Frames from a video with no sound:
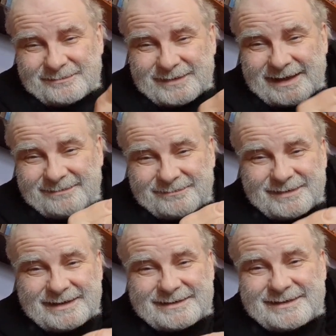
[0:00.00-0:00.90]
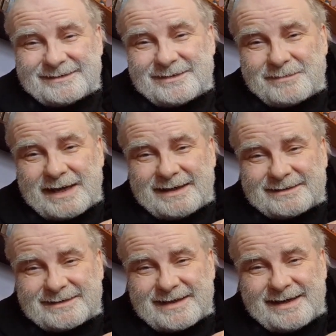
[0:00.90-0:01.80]
Yeah, it's sealed up.
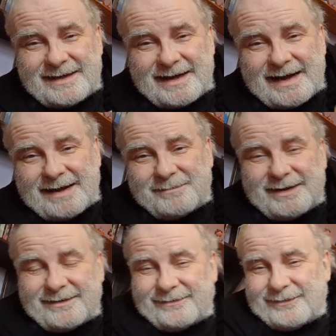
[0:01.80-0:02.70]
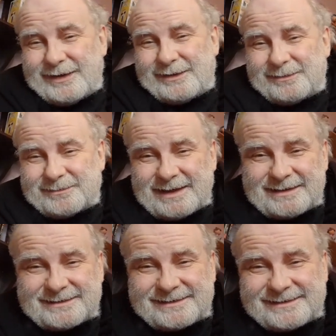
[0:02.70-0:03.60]
It's a Hammer film,
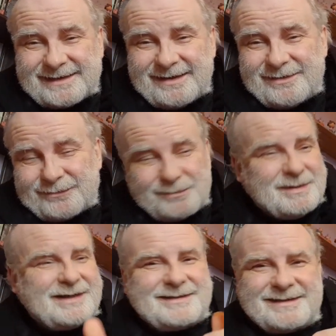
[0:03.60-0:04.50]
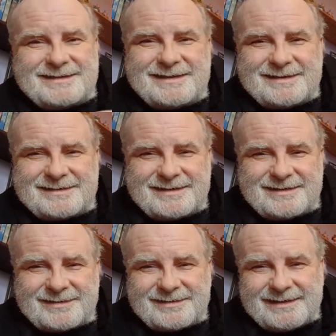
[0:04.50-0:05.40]
yes, from
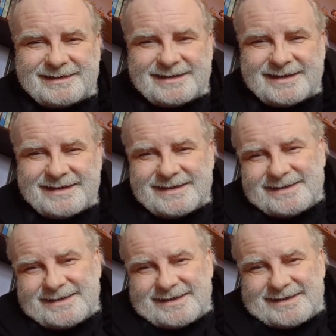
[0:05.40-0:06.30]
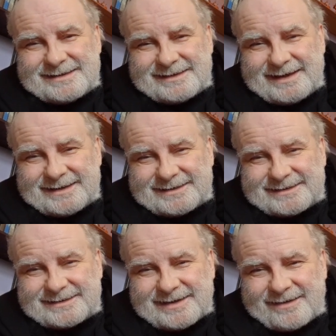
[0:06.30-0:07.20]
1963,
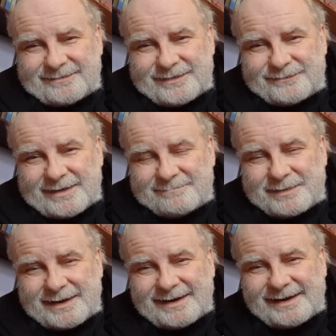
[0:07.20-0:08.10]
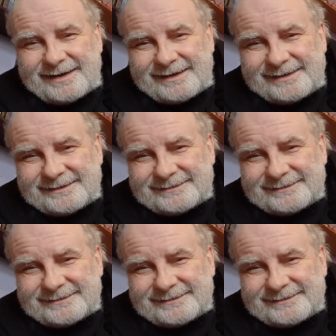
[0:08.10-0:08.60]
Kiss of the Vampire.